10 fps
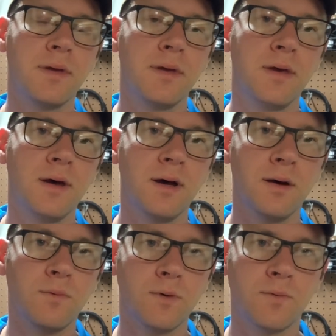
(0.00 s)

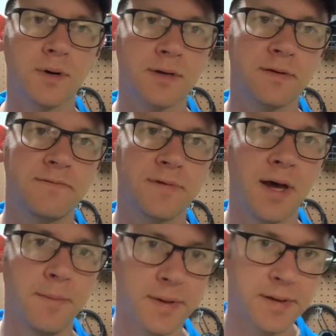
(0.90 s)
will work
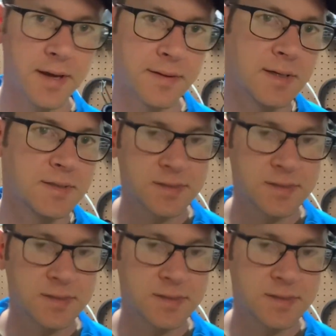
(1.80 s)
phenomenally on these.